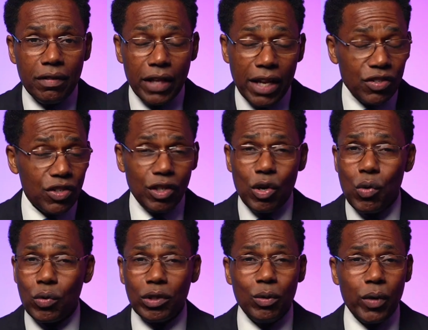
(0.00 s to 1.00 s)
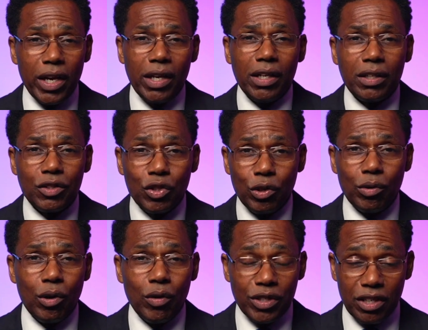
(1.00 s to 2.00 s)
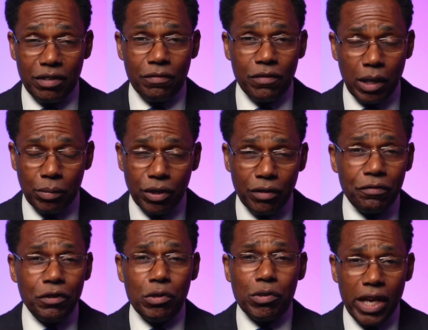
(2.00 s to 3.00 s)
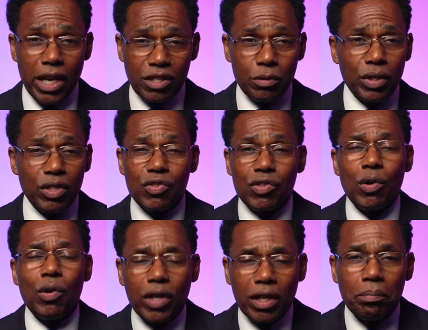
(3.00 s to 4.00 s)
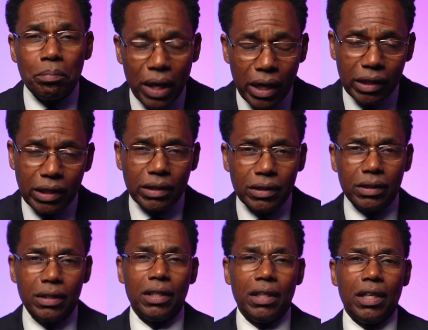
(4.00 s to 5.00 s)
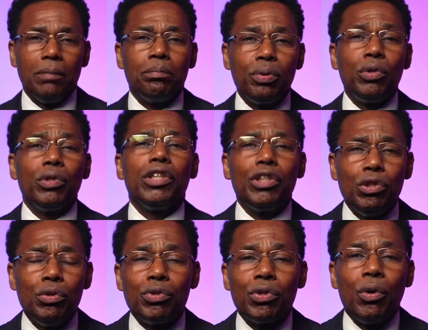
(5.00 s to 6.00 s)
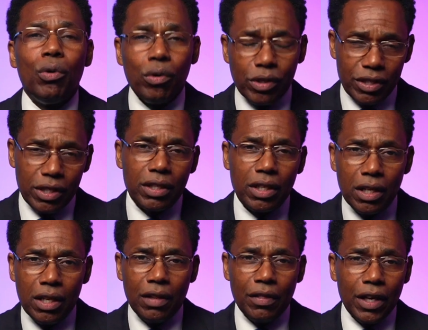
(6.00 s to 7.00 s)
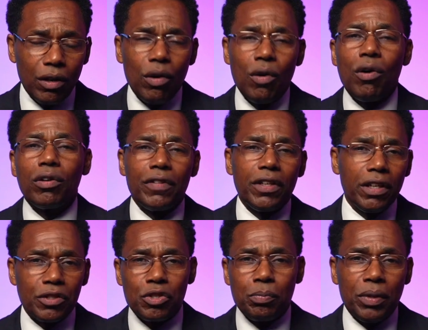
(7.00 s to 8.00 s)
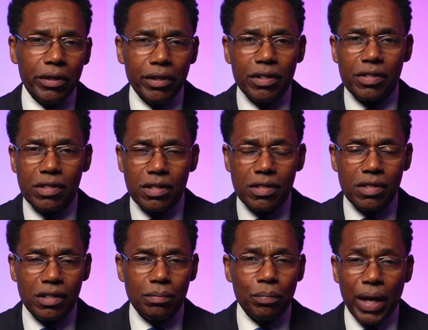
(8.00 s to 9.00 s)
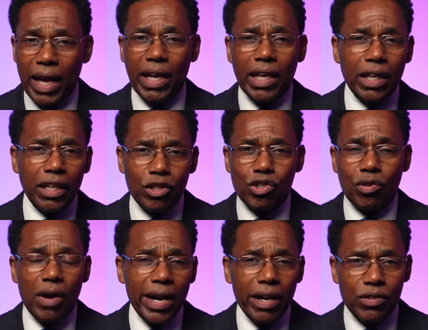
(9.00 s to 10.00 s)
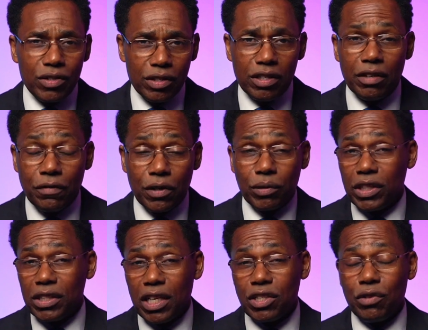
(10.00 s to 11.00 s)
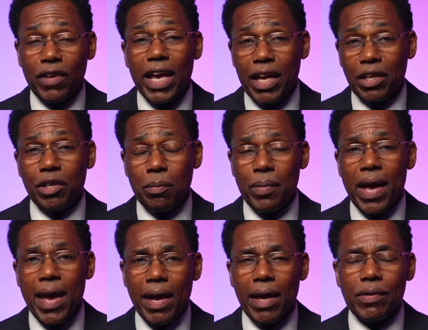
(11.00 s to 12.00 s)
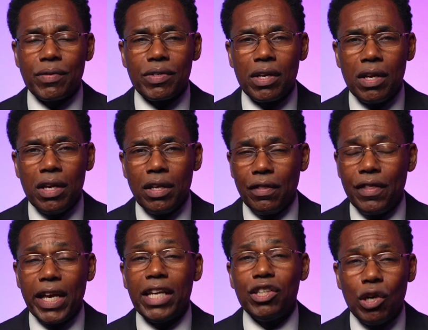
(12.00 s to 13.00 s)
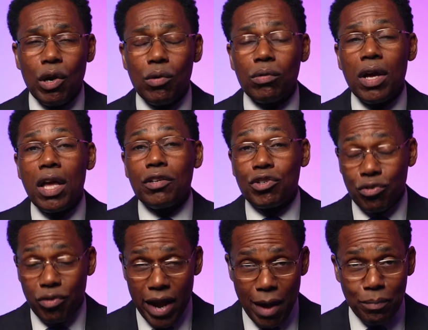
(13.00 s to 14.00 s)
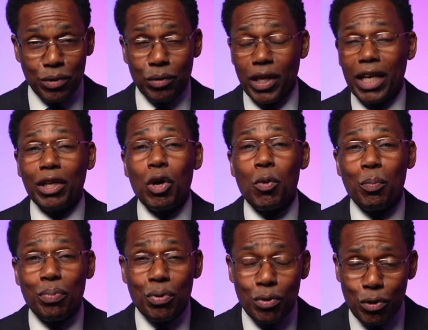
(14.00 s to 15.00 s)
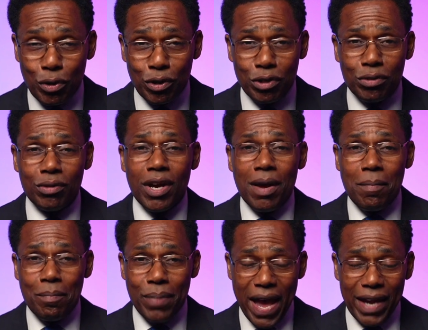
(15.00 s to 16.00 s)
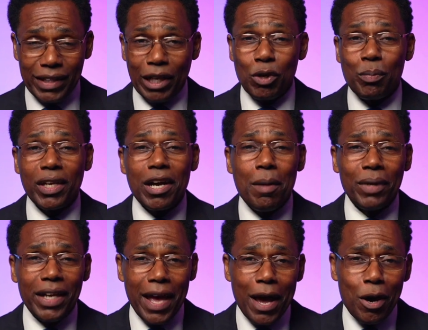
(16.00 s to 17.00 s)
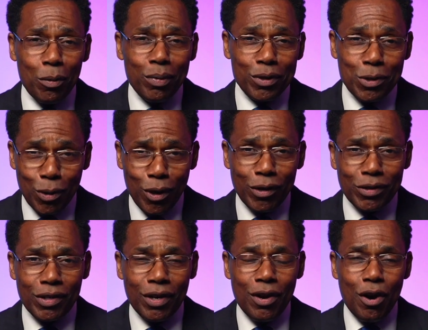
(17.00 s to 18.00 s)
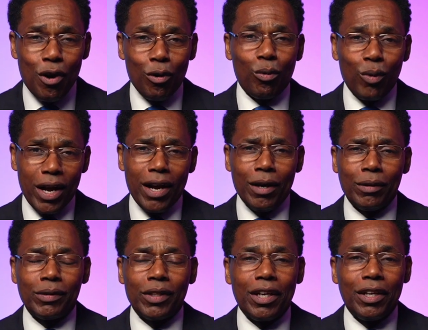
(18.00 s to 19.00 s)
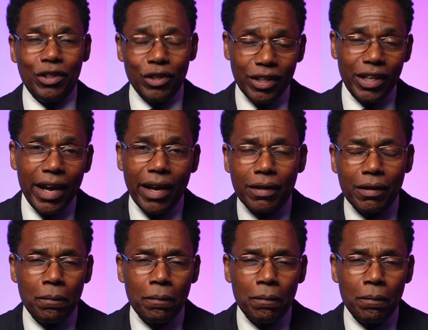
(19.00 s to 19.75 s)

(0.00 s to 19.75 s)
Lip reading: That's the only way to grow and to develop. Your future has to be so compelling and pulling you towards it that all of the experiences and pain and trials and difficulties that you've had in your past, they don't trap you. They don't pull you back. They don't become an albatross around your neck.